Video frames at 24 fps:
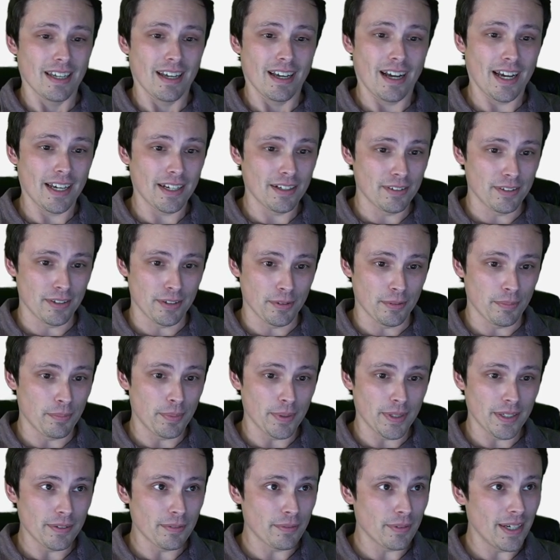I don't know,
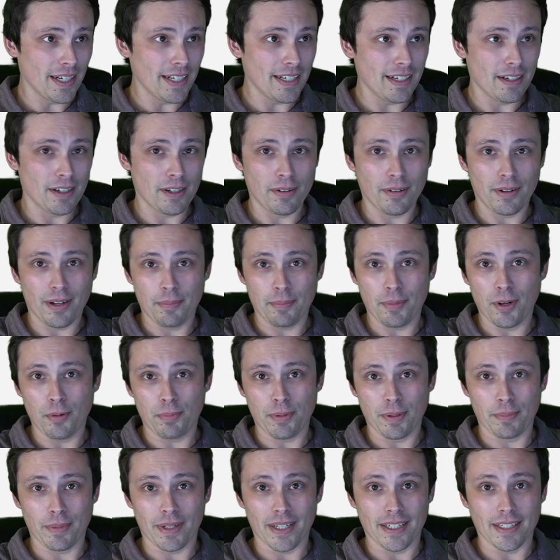but right now I'm
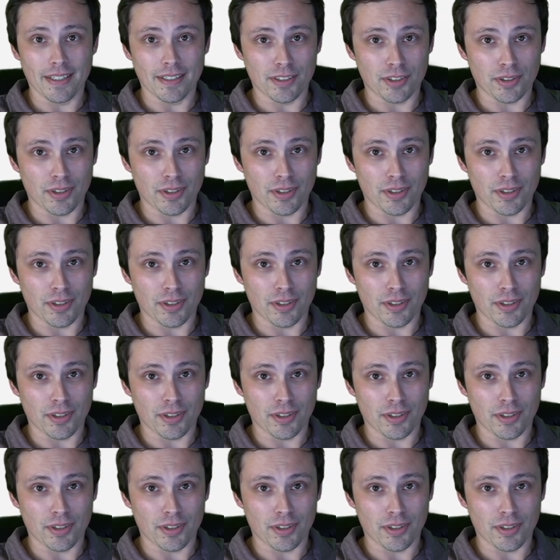hoping my